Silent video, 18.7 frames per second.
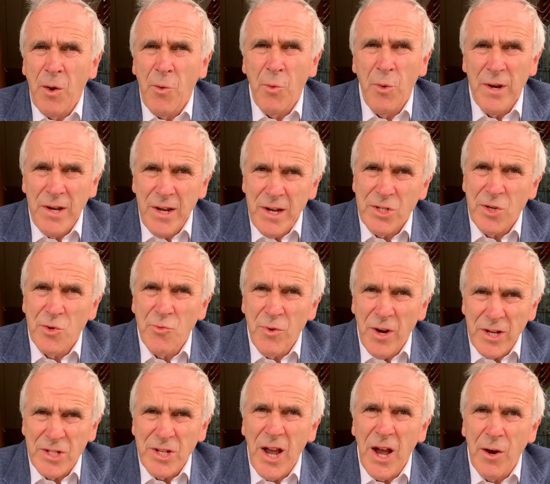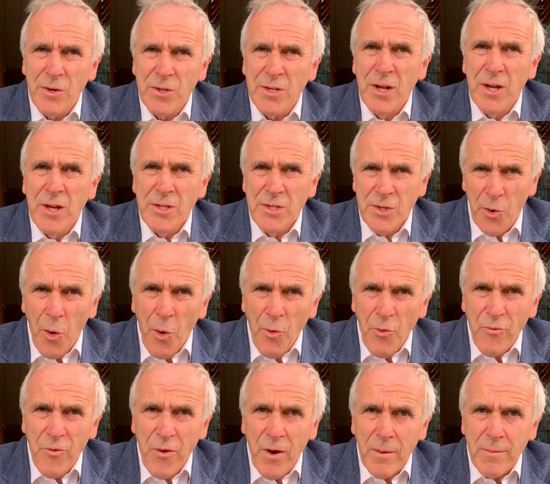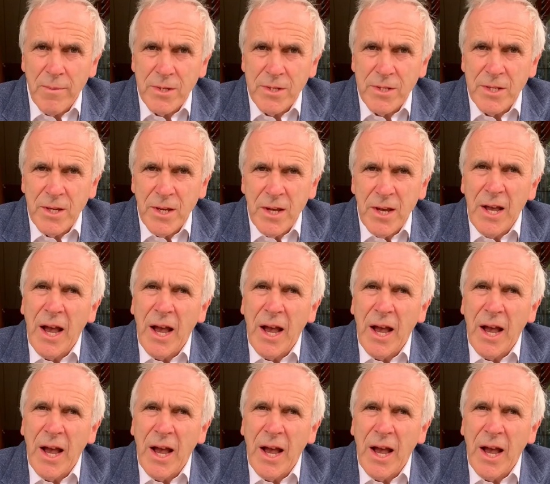we need to reach out to all farmers